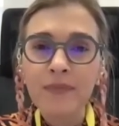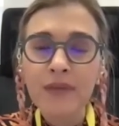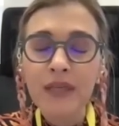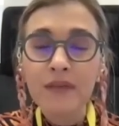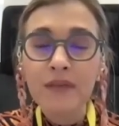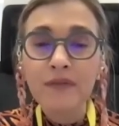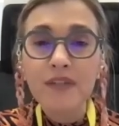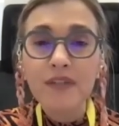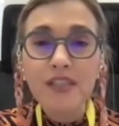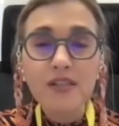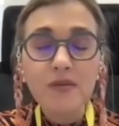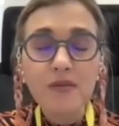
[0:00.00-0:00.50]

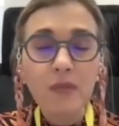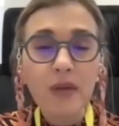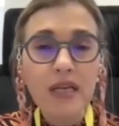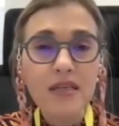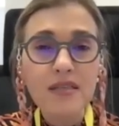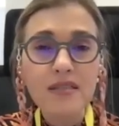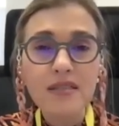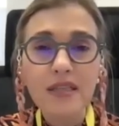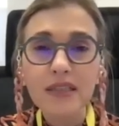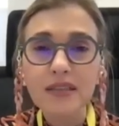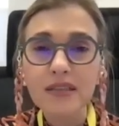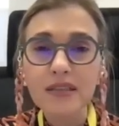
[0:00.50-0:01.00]
And this
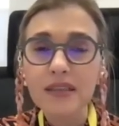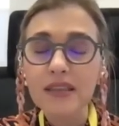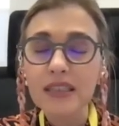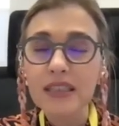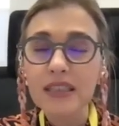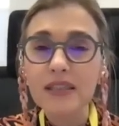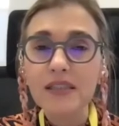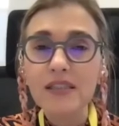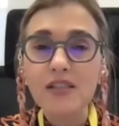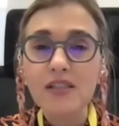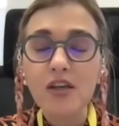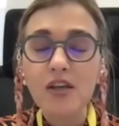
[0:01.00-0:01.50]
means that
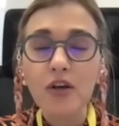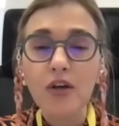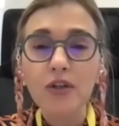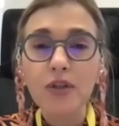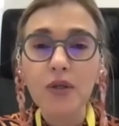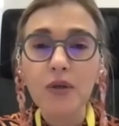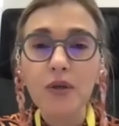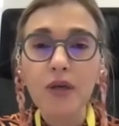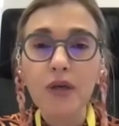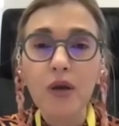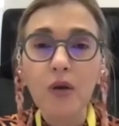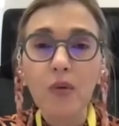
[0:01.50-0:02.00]
it is not
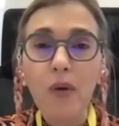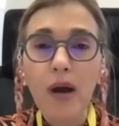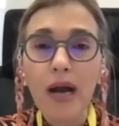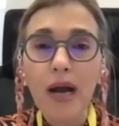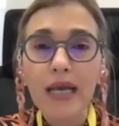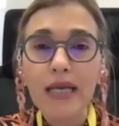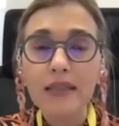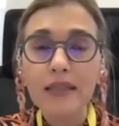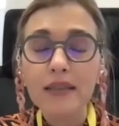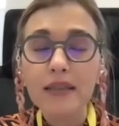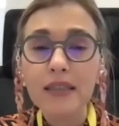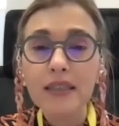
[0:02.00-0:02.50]

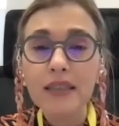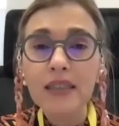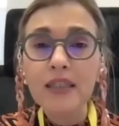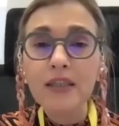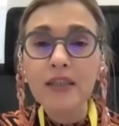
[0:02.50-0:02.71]
required